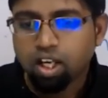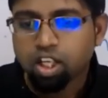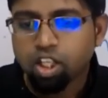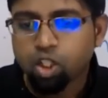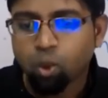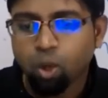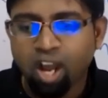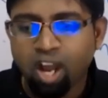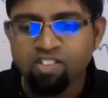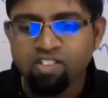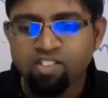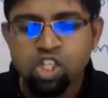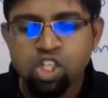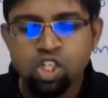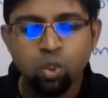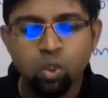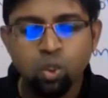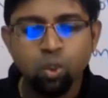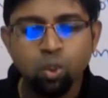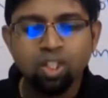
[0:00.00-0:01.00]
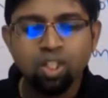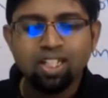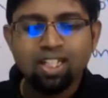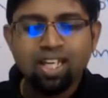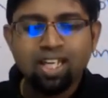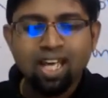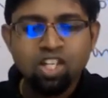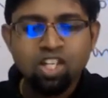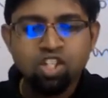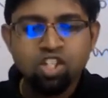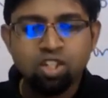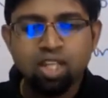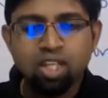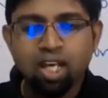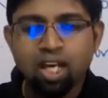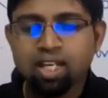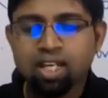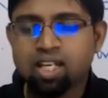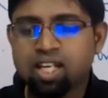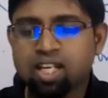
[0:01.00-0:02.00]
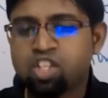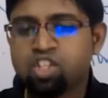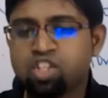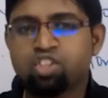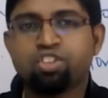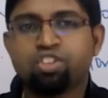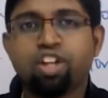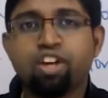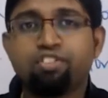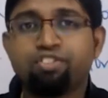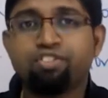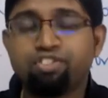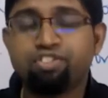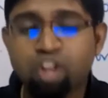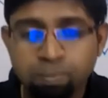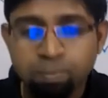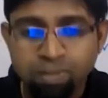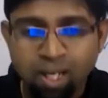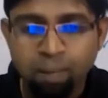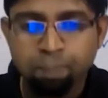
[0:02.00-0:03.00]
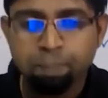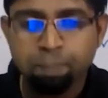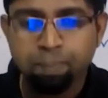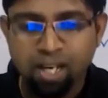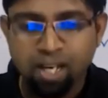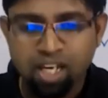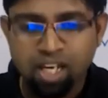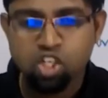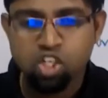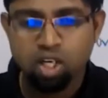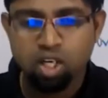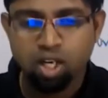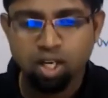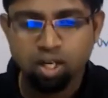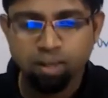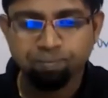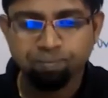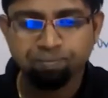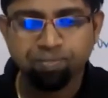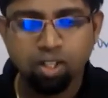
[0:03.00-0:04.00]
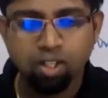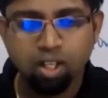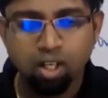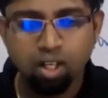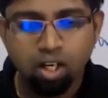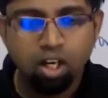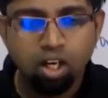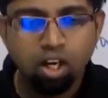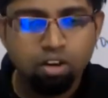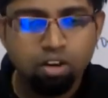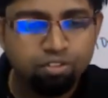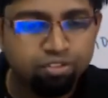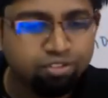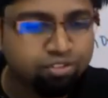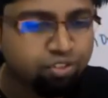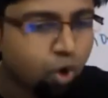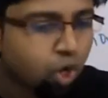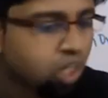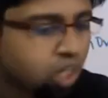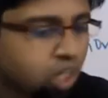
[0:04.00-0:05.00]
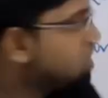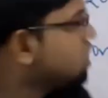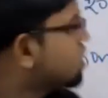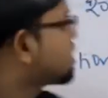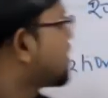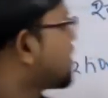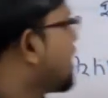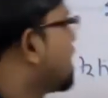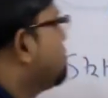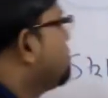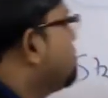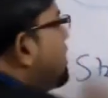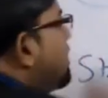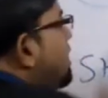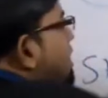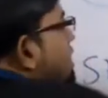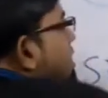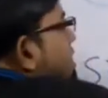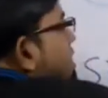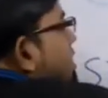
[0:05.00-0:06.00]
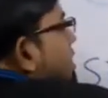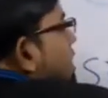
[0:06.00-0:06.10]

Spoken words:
You have to get the history from the patient for 10 minutes.